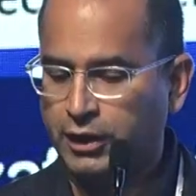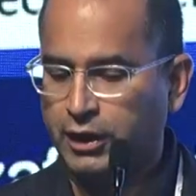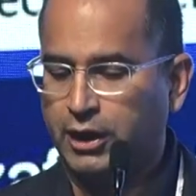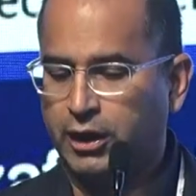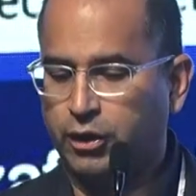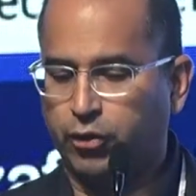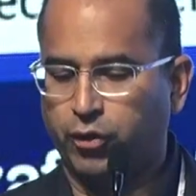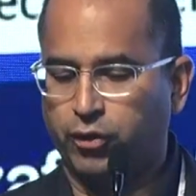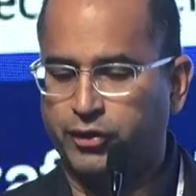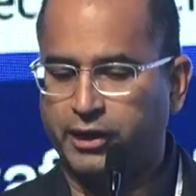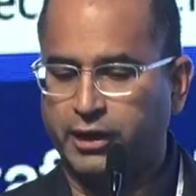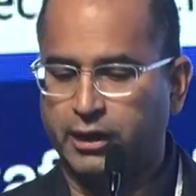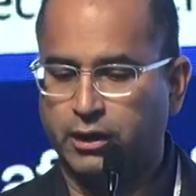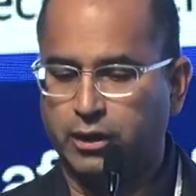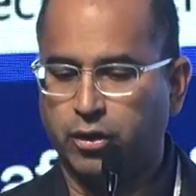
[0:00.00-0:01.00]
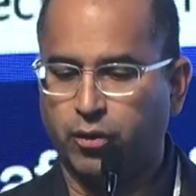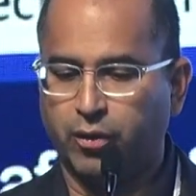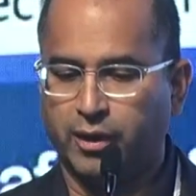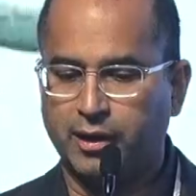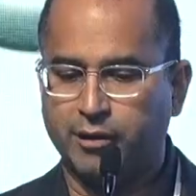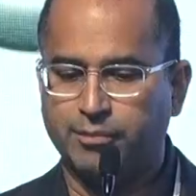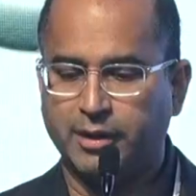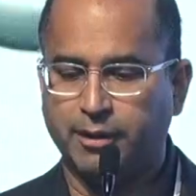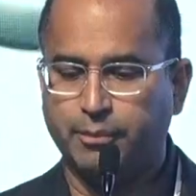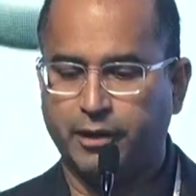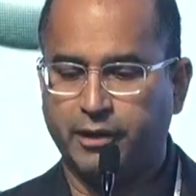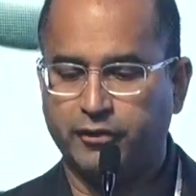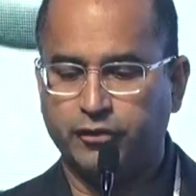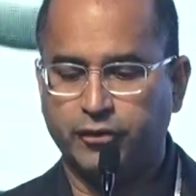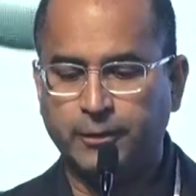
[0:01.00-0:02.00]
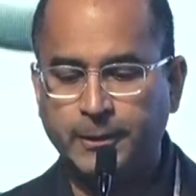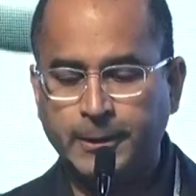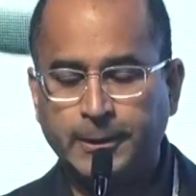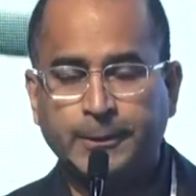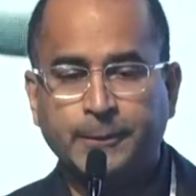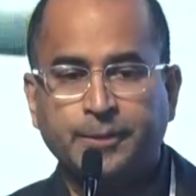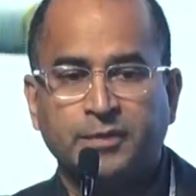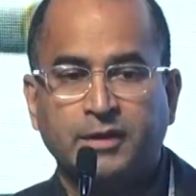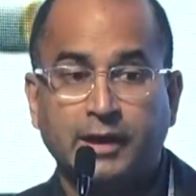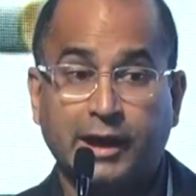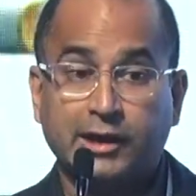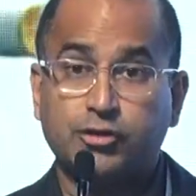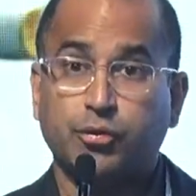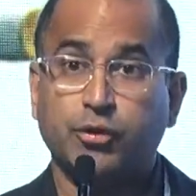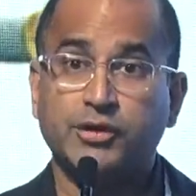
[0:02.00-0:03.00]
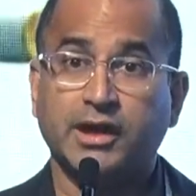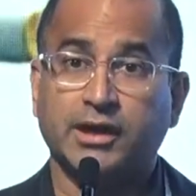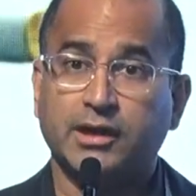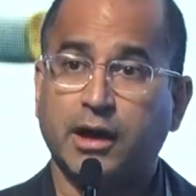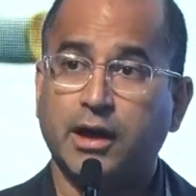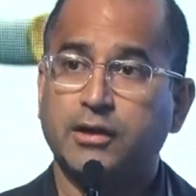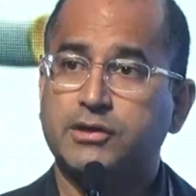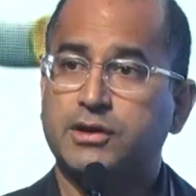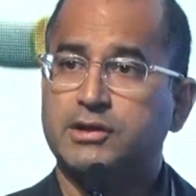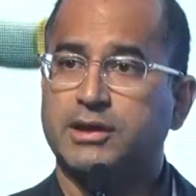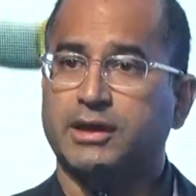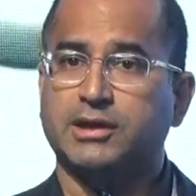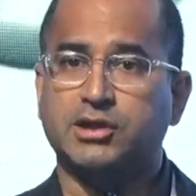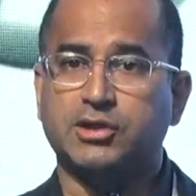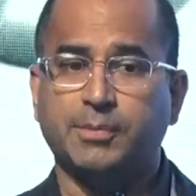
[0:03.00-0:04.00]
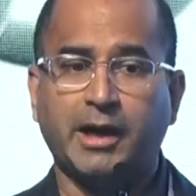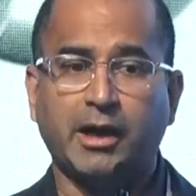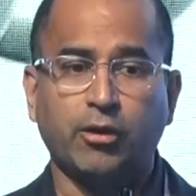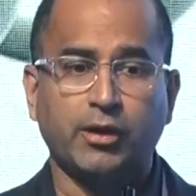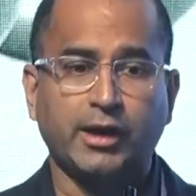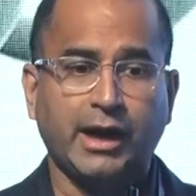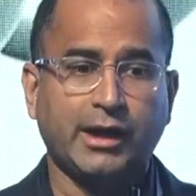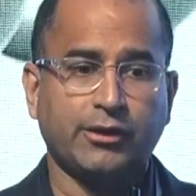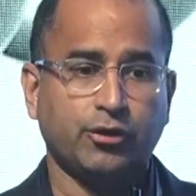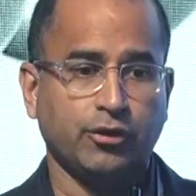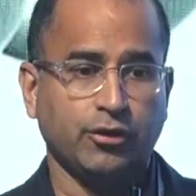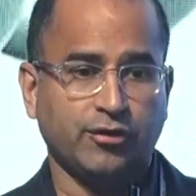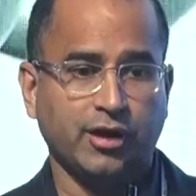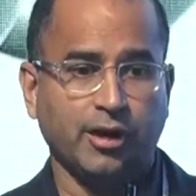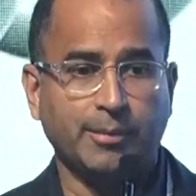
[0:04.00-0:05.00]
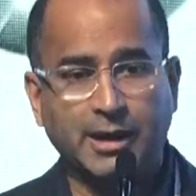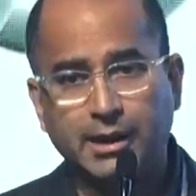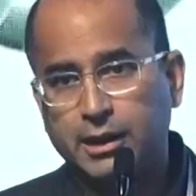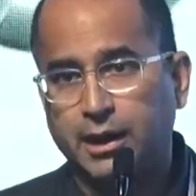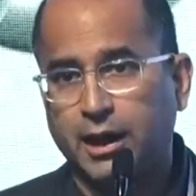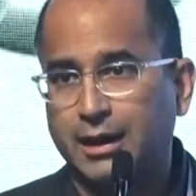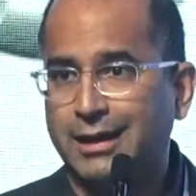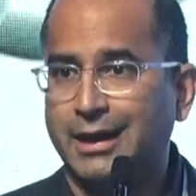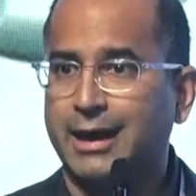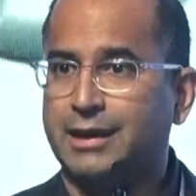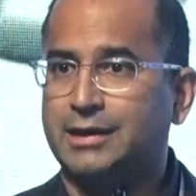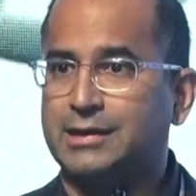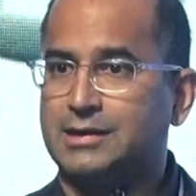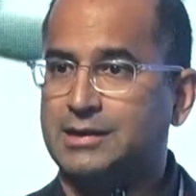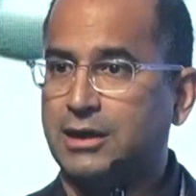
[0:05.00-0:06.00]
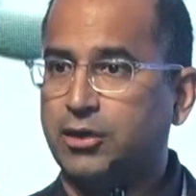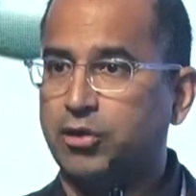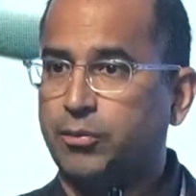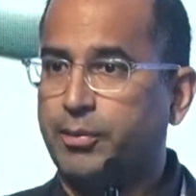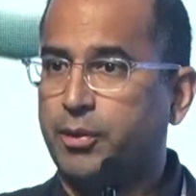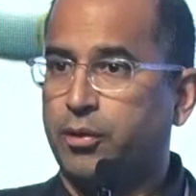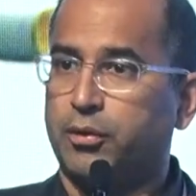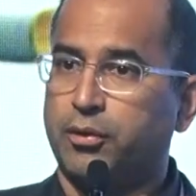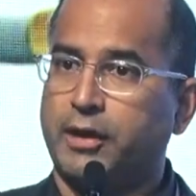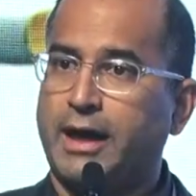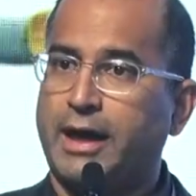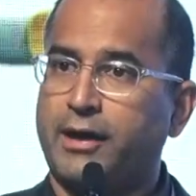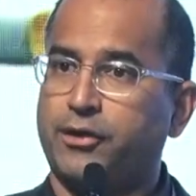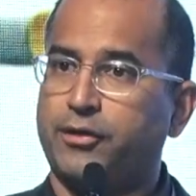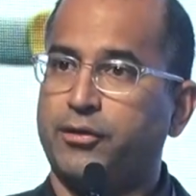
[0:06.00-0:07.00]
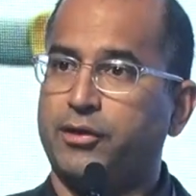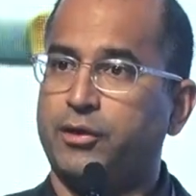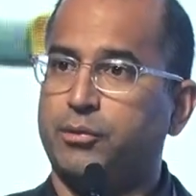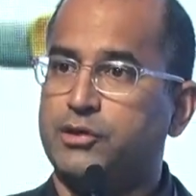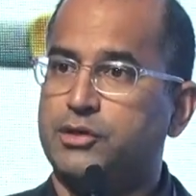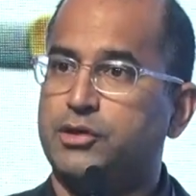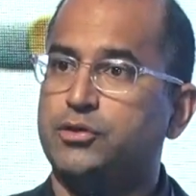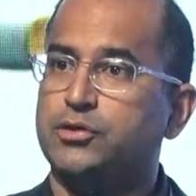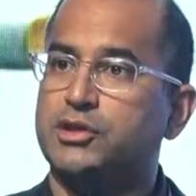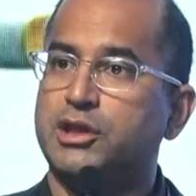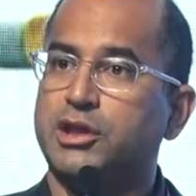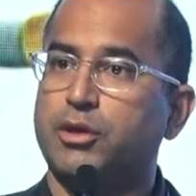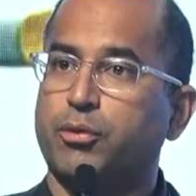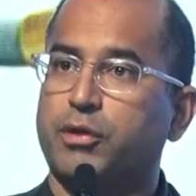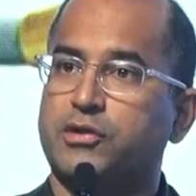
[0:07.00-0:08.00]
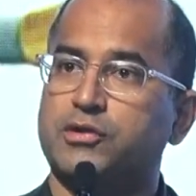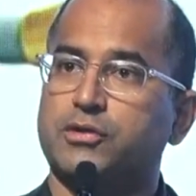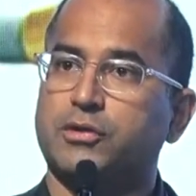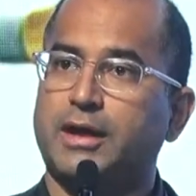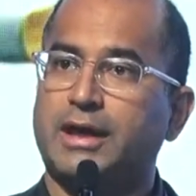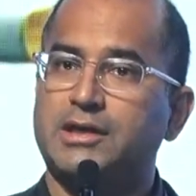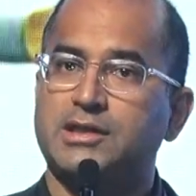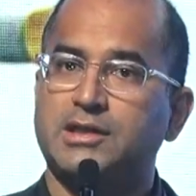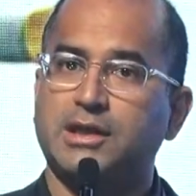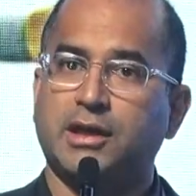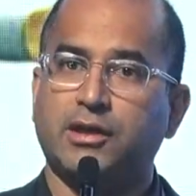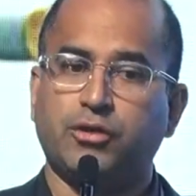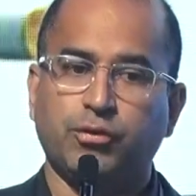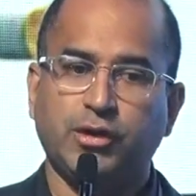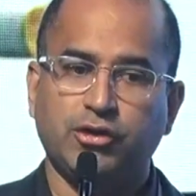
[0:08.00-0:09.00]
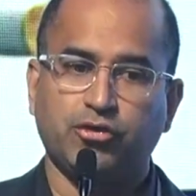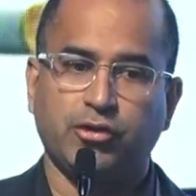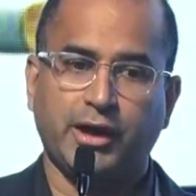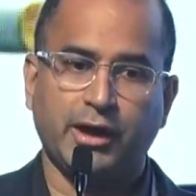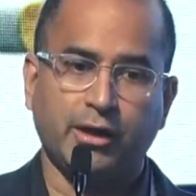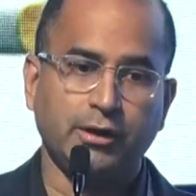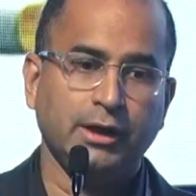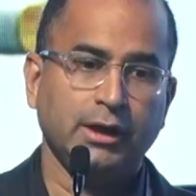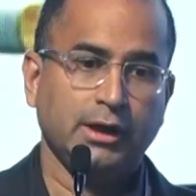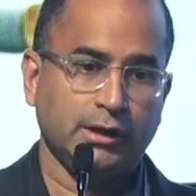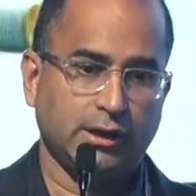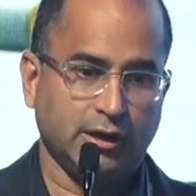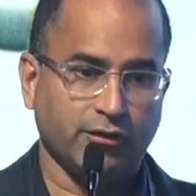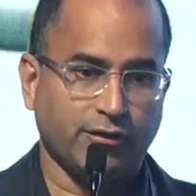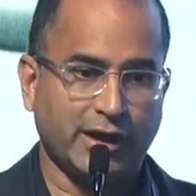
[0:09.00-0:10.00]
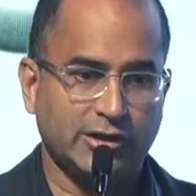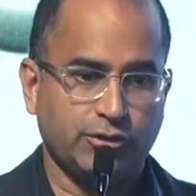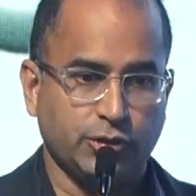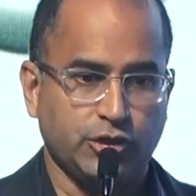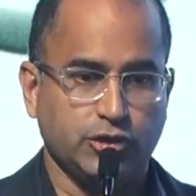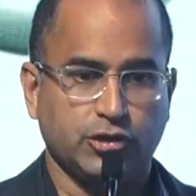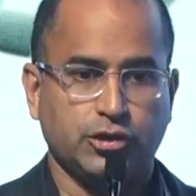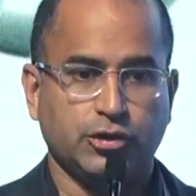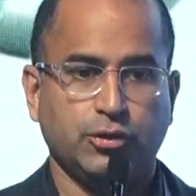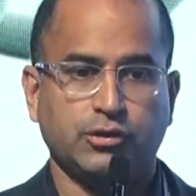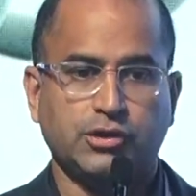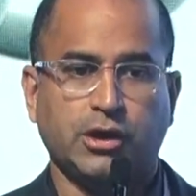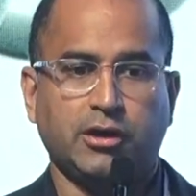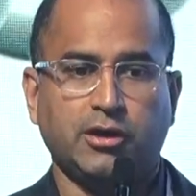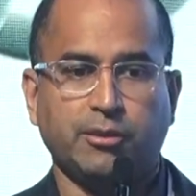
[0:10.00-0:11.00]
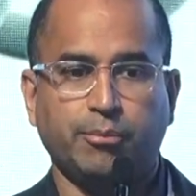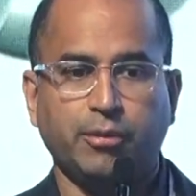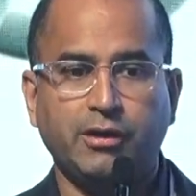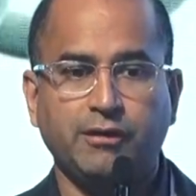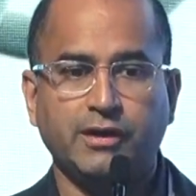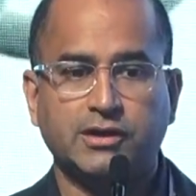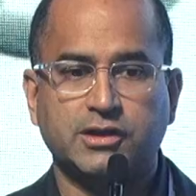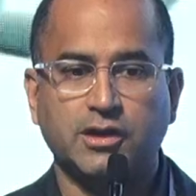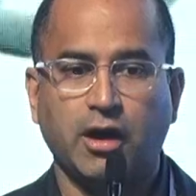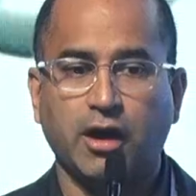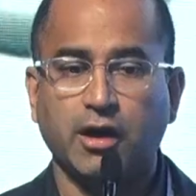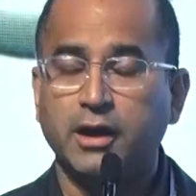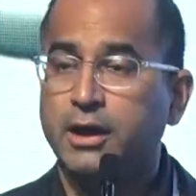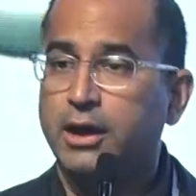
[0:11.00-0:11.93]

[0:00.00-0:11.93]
in order to get a lowering of blood pressure. That's where technologies like the spiral catheter have come in. Unlike the single polar catheter that was used in the original HTN-3 trial, the device which you saw in the previous talk,